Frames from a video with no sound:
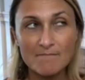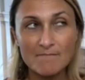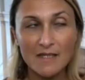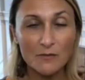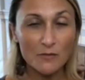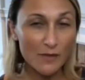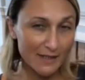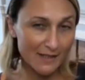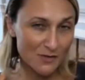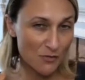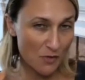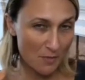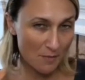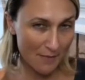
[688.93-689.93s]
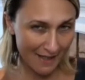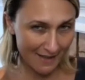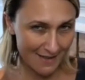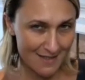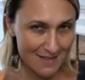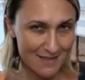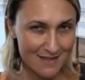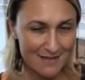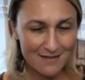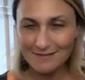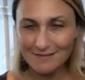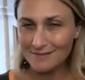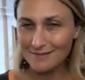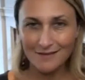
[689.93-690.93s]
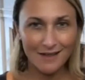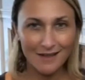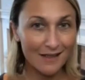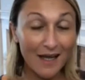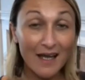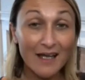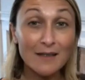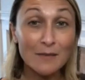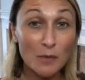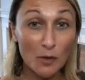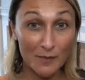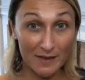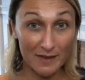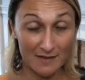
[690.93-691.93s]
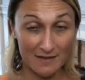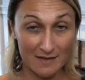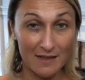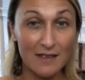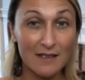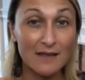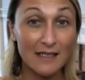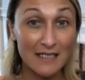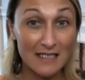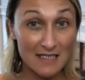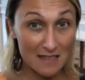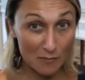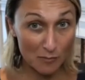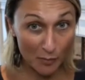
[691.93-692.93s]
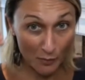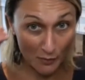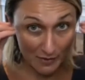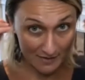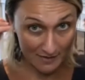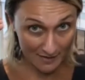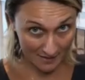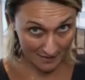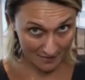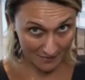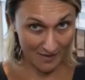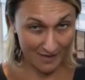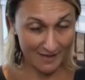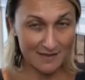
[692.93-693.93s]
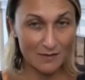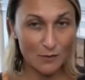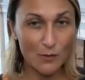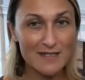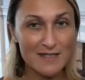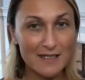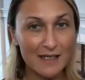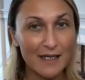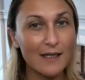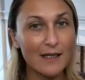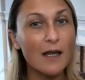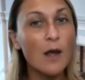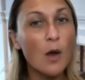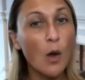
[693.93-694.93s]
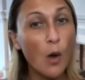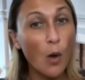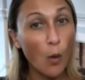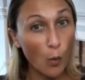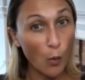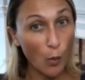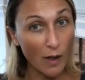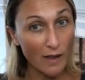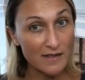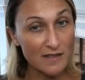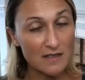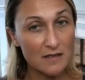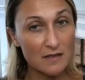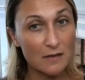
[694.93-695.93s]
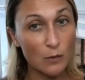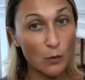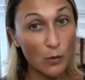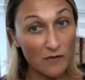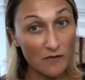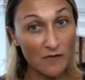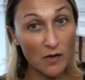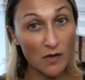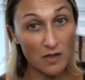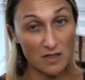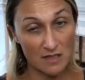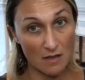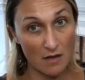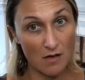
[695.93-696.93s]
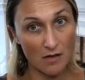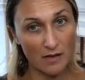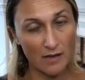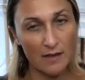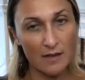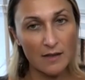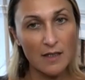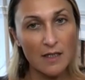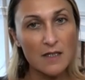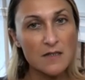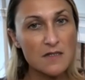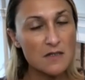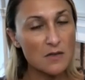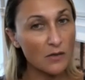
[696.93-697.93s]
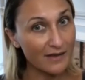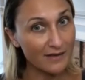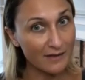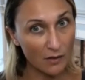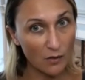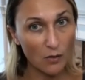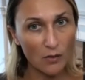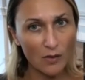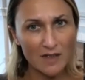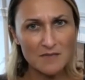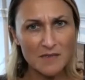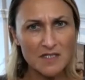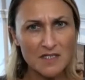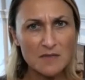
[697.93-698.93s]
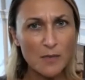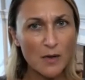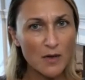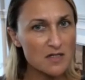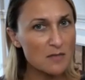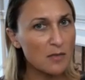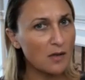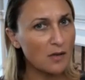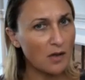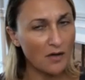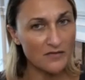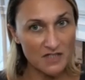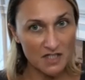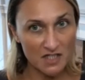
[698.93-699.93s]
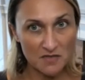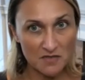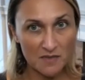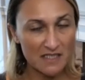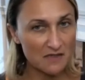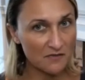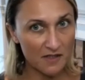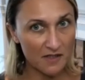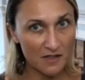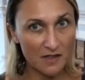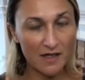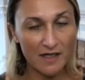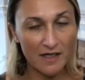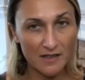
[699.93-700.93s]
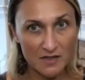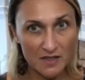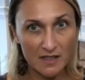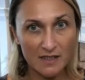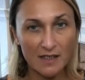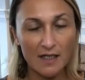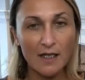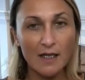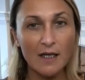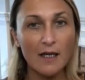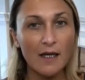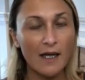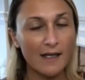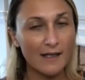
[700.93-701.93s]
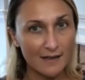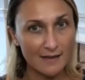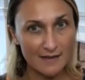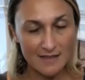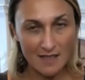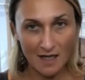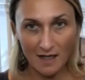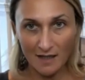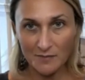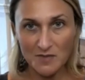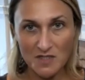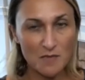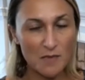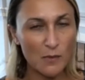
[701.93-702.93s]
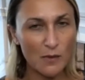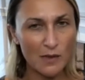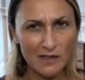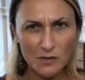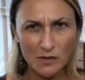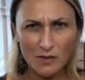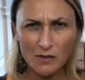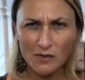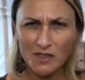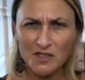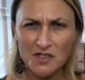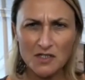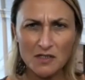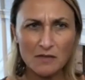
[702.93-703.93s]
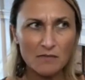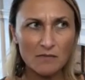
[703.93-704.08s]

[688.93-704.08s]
ready to remind us at any moment that it's important, right? Once again, what we focus on. So let go as much as possible of judgment, fear, hatred at any time. Just be willing to acknowledge,